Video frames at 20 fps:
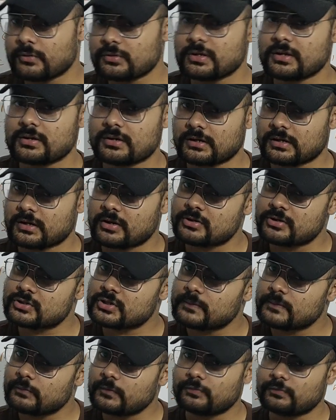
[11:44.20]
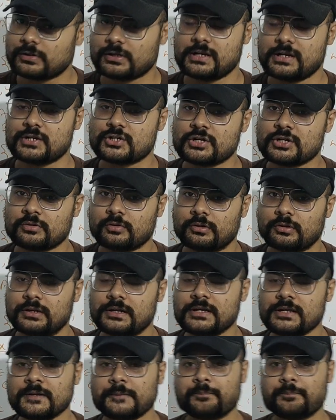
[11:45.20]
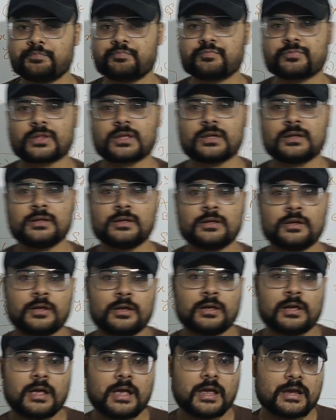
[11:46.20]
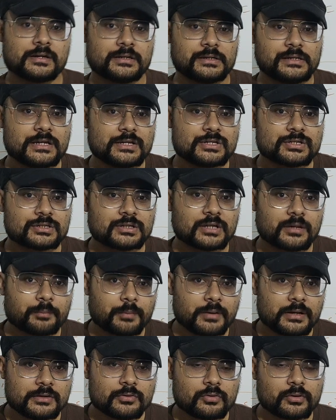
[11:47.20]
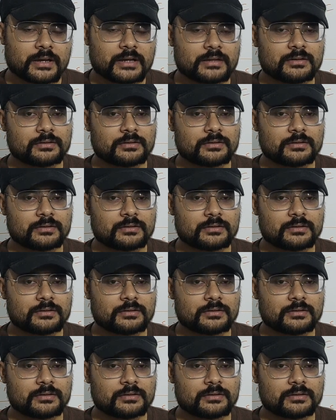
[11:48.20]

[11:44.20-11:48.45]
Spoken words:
upon the concept of relation only, and each tuple